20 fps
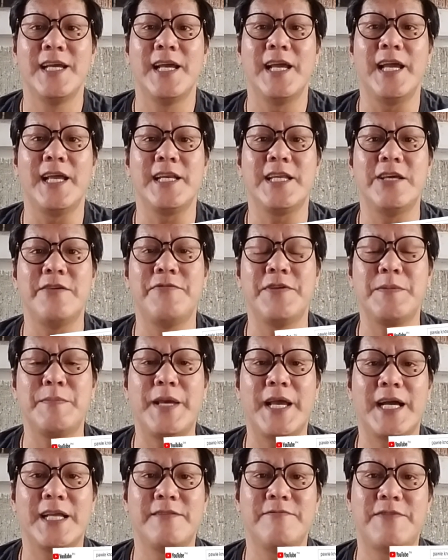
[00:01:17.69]
and giving me
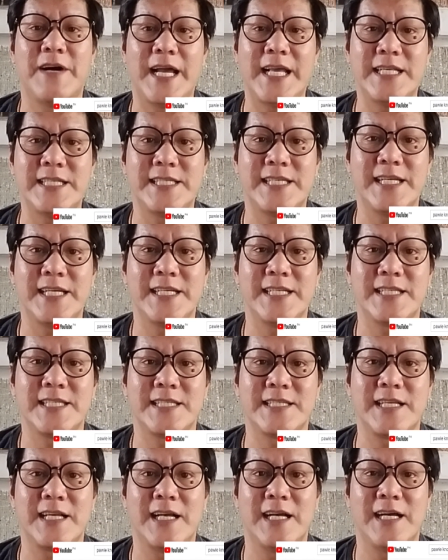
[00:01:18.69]

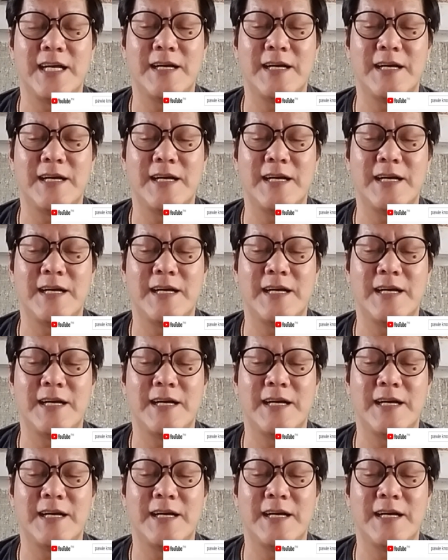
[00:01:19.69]
advices sa